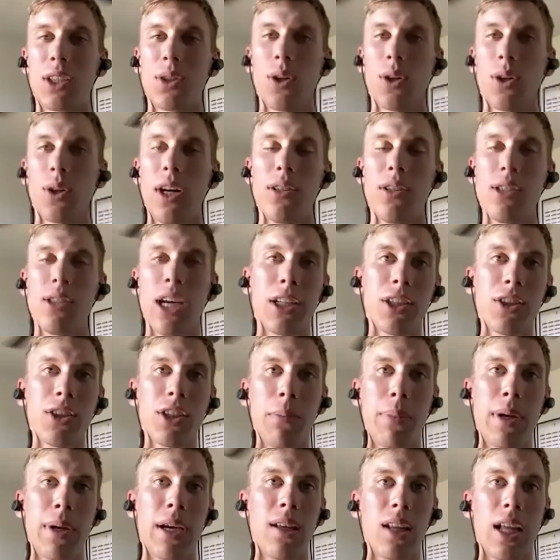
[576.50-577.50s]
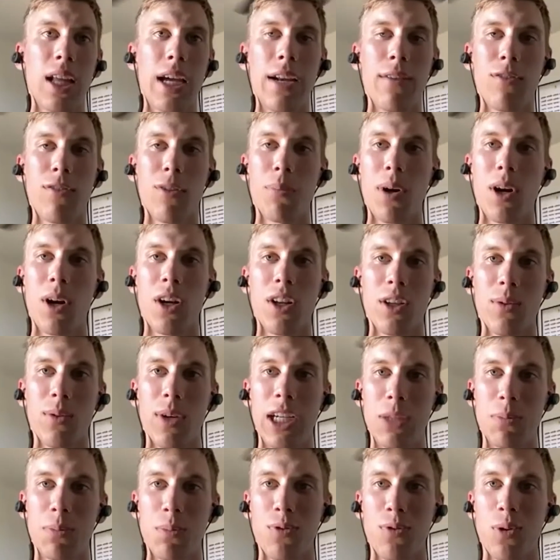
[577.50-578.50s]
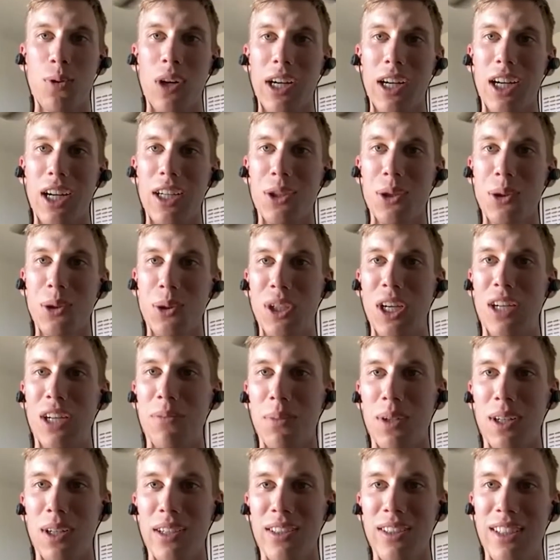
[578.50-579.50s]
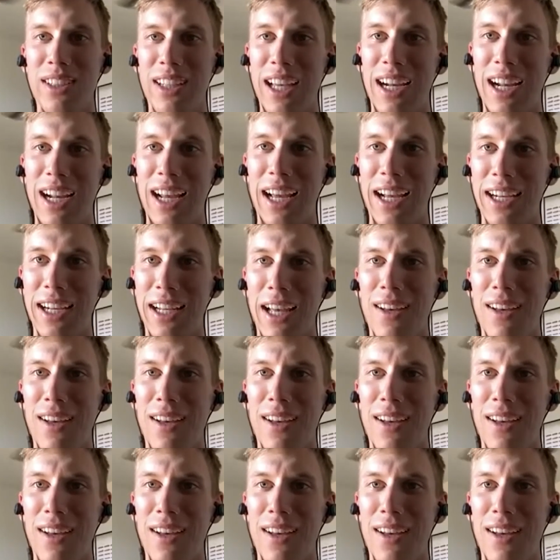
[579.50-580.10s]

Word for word: so I was actually in pit lane for part of the race before I got too sunburnt, and then I had